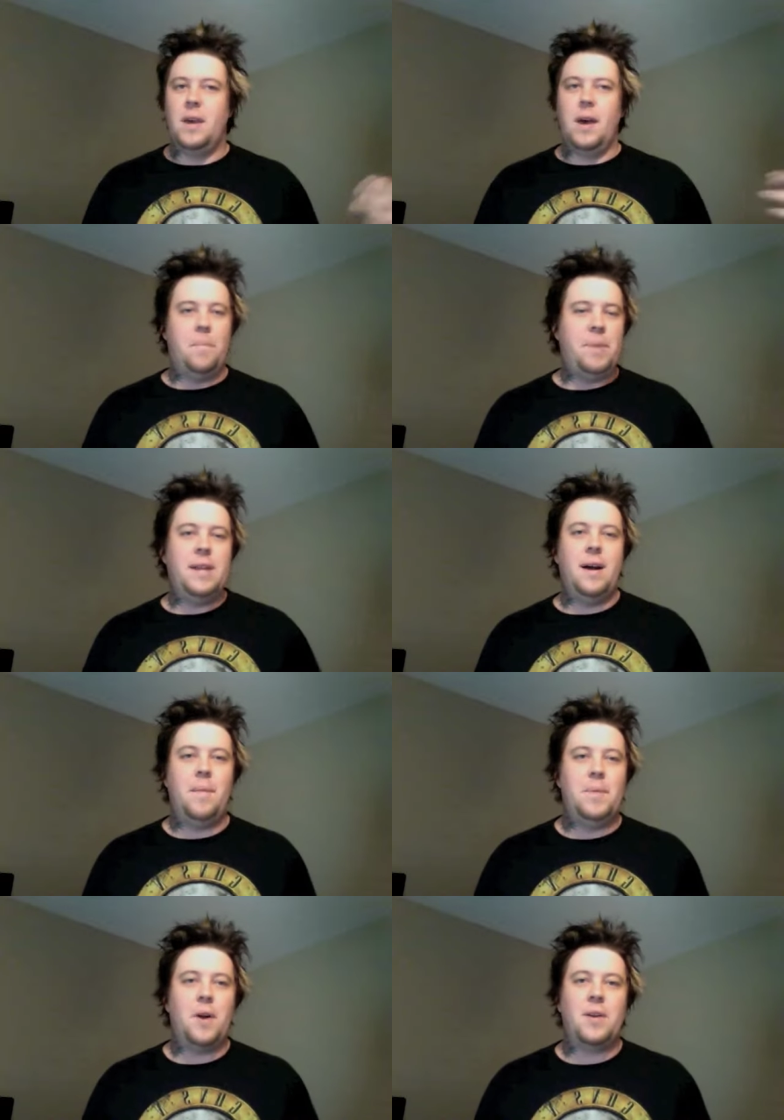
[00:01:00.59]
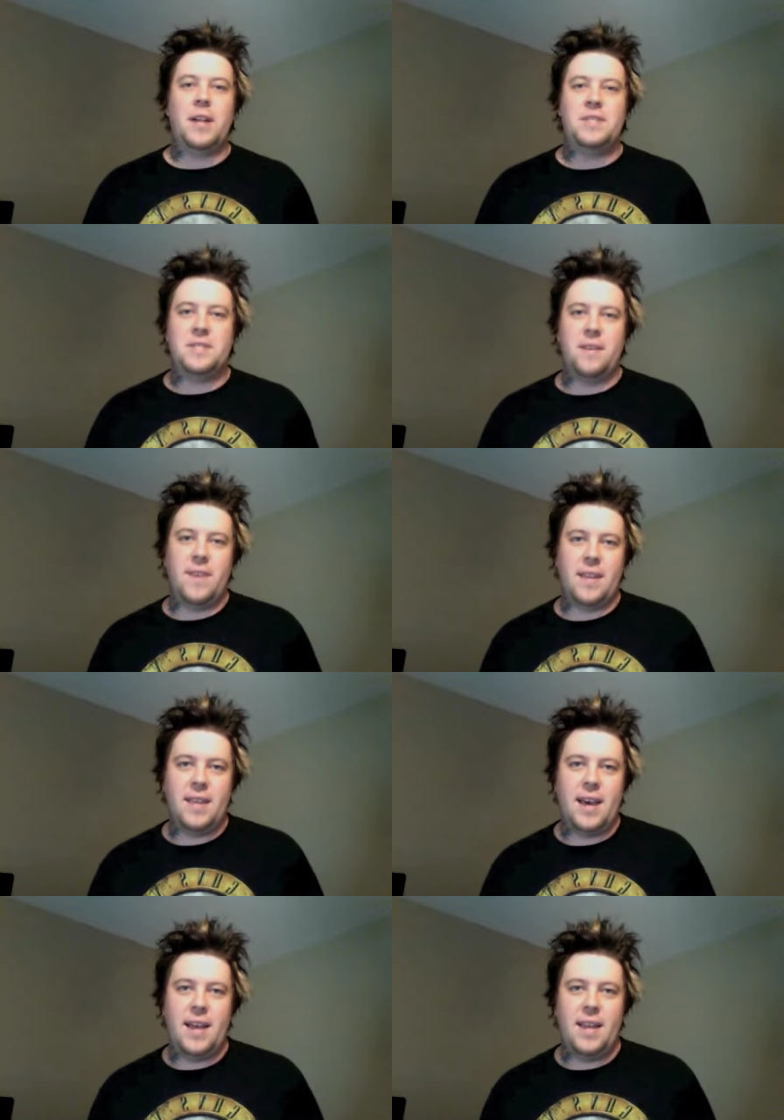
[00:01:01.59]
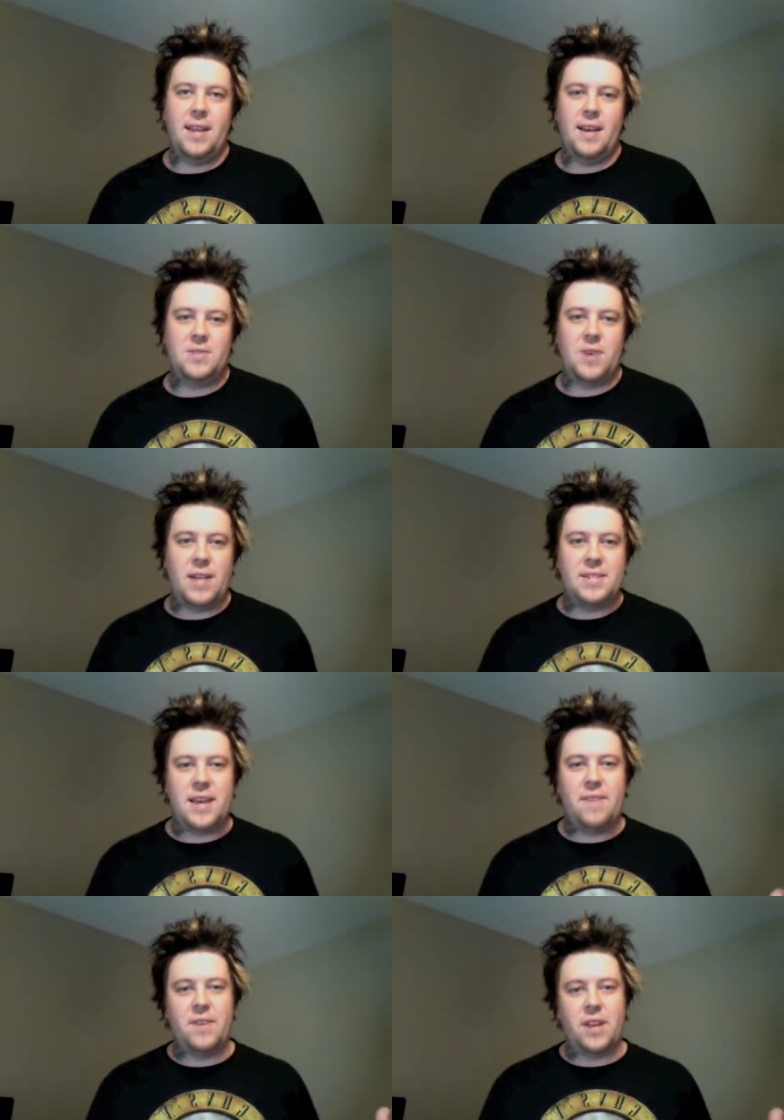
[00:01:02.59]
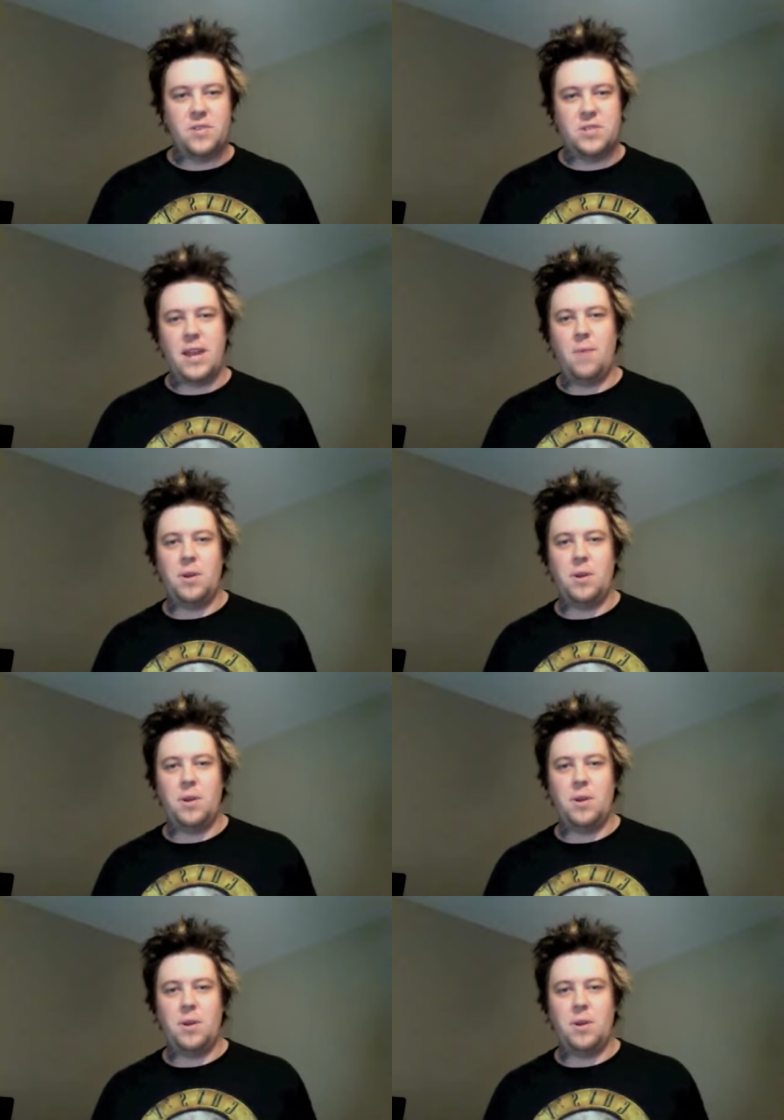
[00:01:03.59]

beat up and all kinds of stuff like that. And so I definitely understand where